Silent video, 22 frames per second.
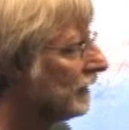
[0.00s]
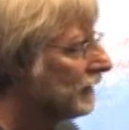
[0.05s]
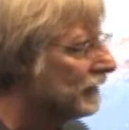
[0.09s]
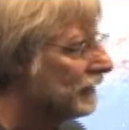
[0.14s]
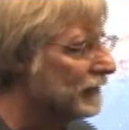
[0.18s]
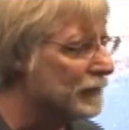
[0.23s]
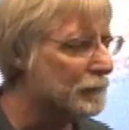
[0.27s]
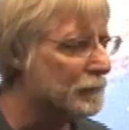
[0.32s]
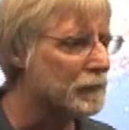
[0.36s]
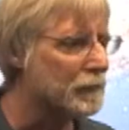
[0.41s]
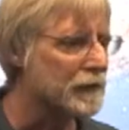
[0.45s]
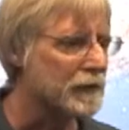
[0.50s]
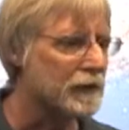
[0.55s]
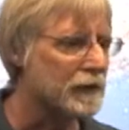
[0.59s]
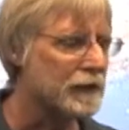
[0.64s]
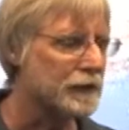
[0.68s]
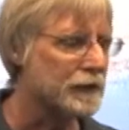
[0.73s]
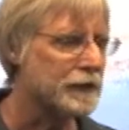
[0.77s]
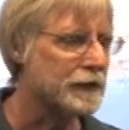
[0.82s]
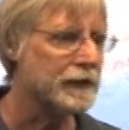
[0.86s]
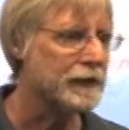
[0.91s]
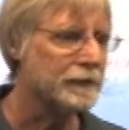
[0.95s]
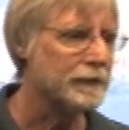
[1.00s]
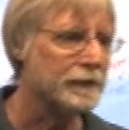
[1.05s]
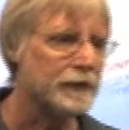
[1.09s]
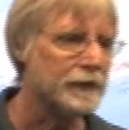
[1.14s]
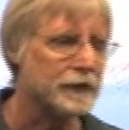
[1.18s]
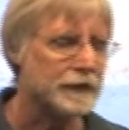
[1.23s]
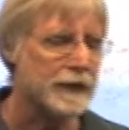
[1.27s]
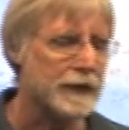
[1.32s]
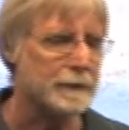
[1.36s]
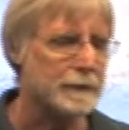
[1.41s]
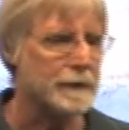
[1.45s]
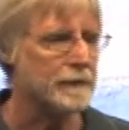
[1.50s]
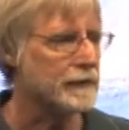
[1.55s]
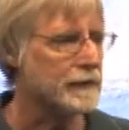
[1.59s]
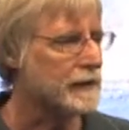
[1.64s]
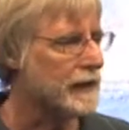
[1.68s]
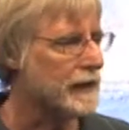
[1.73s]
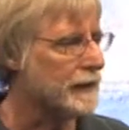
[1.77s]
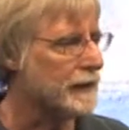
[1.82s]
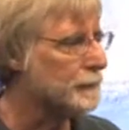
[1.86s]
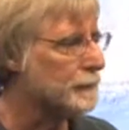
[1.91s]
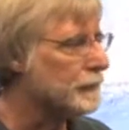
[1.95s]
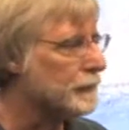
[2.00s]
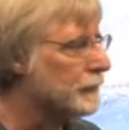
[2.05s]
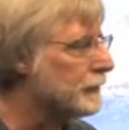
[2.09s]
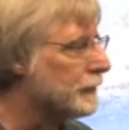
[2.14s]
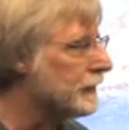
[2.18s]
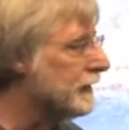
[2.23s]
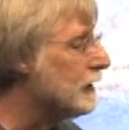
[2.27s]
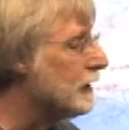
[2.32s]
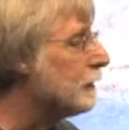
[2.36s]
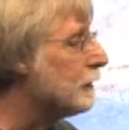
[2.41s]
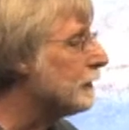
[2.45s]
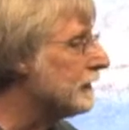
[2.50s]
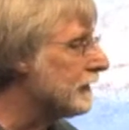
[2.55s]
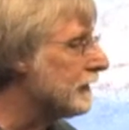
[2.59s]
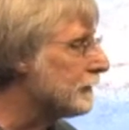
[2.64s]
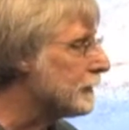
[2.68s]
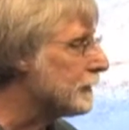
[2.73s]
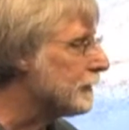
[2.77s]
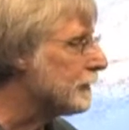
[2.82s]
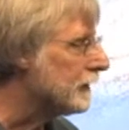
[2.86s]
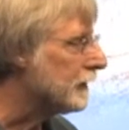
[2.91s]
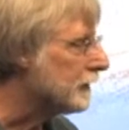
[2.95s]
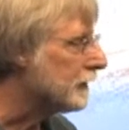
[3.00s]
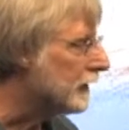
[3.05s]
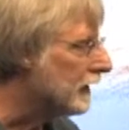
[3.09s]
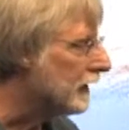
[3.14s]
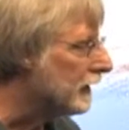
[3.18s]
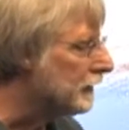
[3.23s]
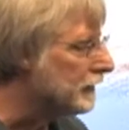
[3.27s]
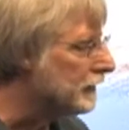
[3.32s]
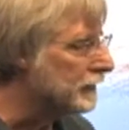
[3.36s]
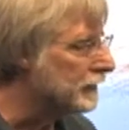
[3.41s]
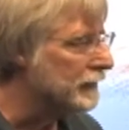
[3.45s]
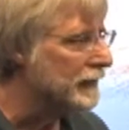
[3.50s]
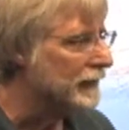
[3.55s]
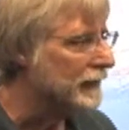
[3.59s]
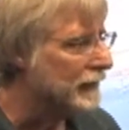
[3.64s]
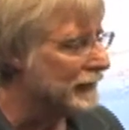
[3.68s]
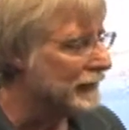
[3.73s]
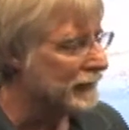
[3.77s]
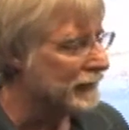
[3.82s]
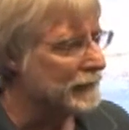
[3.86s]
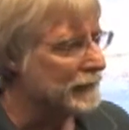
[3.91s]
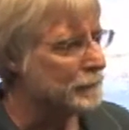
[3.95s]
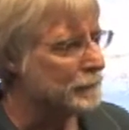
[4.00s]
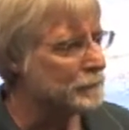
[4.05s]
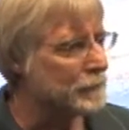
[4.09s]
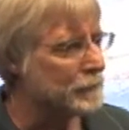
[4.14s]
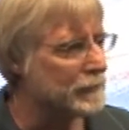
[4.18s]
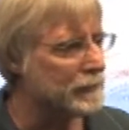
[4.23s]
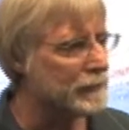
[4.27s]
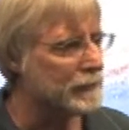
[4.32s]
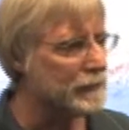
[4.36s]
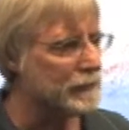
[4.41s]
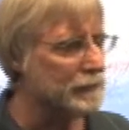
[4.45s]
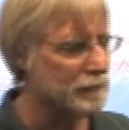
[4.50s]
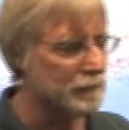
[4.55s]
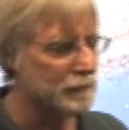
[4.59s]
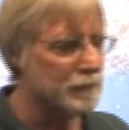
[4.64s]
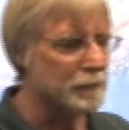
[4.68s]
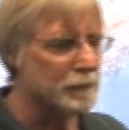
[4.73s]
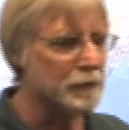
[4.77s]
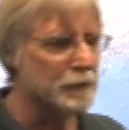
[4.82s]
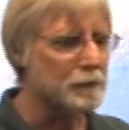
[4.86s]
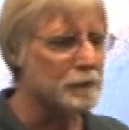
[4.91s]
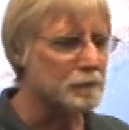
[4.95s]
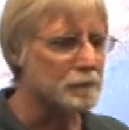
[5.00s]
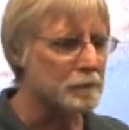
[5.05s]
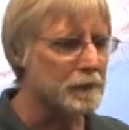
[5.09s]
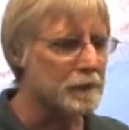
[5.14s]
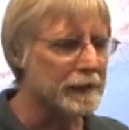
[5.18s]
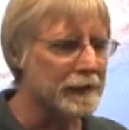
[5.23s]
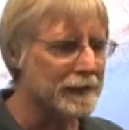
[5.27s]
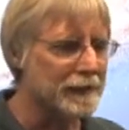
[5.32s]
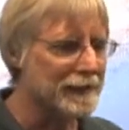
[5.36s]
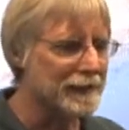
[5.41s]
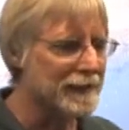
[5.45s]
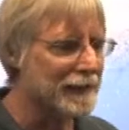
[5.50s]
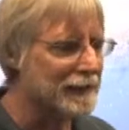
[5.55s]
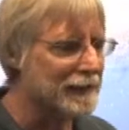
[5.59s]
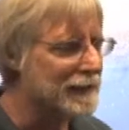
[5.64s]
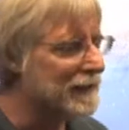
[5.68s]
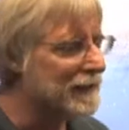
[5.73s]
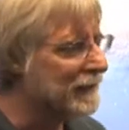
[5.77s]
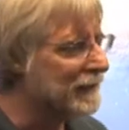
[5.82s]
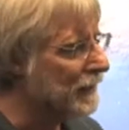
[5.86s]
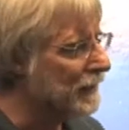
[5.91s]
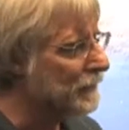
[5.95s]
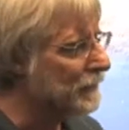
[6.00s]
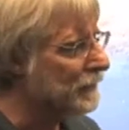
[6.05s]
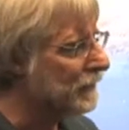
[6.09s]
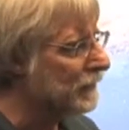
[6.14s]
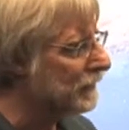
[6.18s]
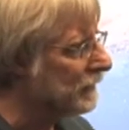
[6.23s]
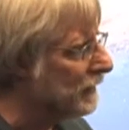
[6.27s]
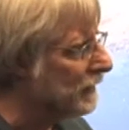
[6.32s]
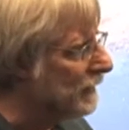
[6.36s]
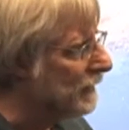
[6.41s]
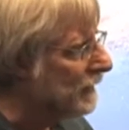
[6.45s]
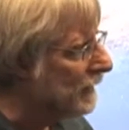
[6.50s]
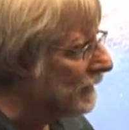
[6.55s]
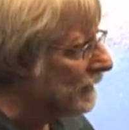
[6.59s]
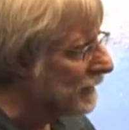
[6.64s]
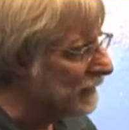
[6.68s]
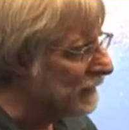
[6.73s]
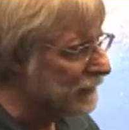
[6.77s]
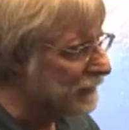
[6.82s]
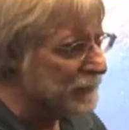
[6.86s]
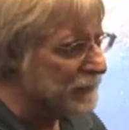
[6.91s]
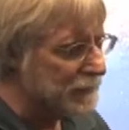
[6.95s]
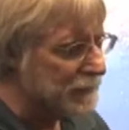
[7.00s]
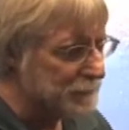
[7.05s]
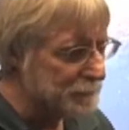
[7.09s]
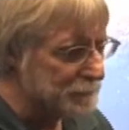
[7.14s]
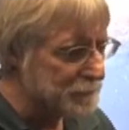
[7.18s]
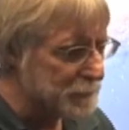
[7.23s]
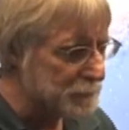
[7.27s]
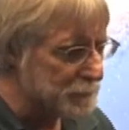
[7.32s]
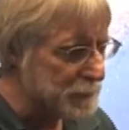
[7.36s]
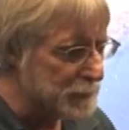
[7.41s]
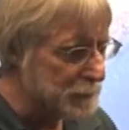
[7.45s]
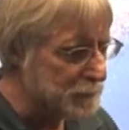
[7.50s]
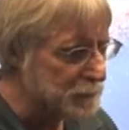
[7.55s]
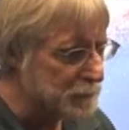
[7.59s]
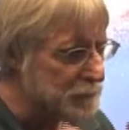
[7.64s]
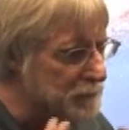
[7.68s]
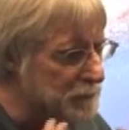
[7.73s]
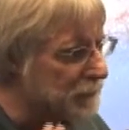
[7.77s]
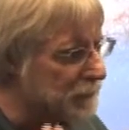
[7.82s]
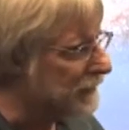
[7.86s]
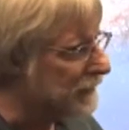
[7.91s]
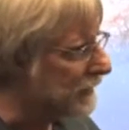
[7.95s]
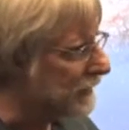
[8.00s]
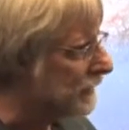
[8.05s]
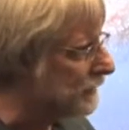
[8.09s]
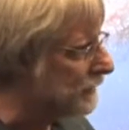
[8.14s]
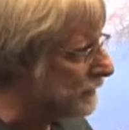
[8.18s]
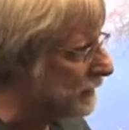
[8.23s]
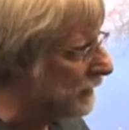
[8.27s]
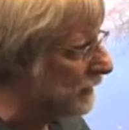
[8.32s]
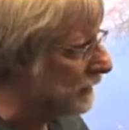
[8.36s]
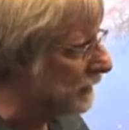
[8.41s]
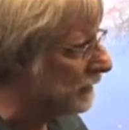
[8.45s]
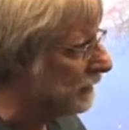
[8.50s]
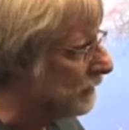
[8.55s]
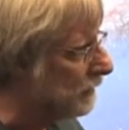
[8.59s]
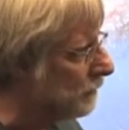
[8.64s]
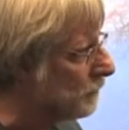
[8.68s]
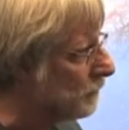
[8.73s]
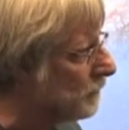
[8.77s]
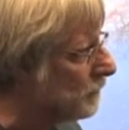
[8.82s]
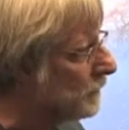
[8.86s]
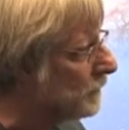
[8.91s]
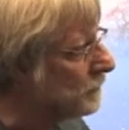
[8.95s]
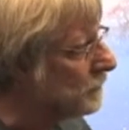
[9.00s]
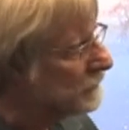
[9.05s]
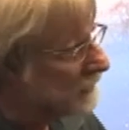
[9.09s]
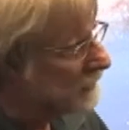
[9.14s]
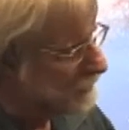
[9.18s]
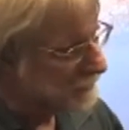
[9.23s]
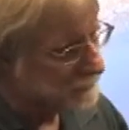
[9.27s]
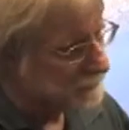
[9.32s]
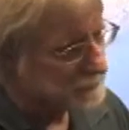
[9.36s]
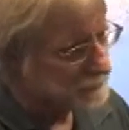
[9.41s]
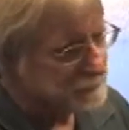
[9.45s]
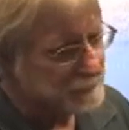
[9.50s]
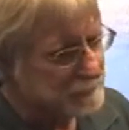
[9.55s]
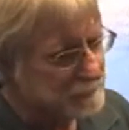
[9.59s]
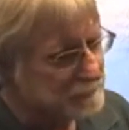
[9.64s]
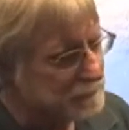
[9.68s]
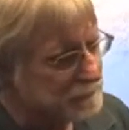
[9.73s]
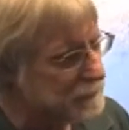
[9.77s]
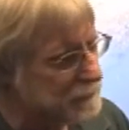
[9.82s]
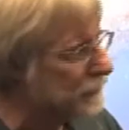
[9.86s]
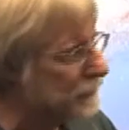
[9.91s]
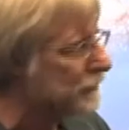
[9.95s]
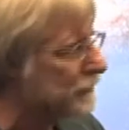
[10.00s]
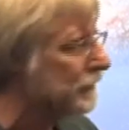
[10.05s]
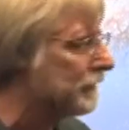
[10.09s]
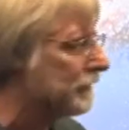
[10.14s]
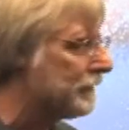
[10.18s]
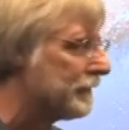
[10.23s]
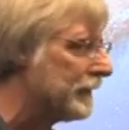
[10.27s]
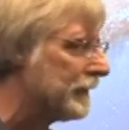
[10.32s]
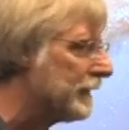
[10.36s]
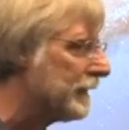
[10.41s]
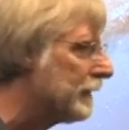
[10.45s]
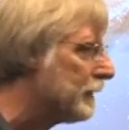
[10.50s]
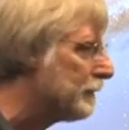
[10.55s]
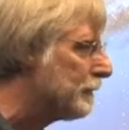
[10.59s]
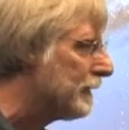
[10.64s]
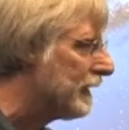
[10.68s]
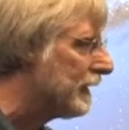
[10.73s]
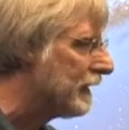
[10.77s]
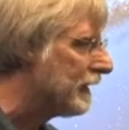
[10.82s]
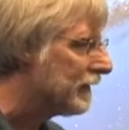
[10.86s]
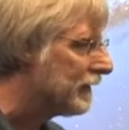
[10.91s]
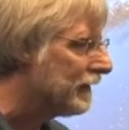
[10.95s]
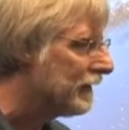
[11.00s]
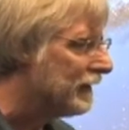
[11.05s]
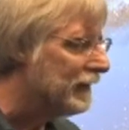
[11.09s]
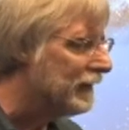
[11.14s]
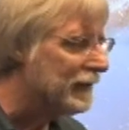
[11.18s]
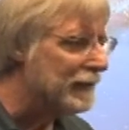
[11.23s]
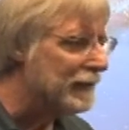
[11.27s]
Uh, when Carl Sagan first came out with Cosmos, it opened everybody's eyes, and, and he really was great at getting out there and getting the people who are not educated, who do not understand the physics or afraid of the math,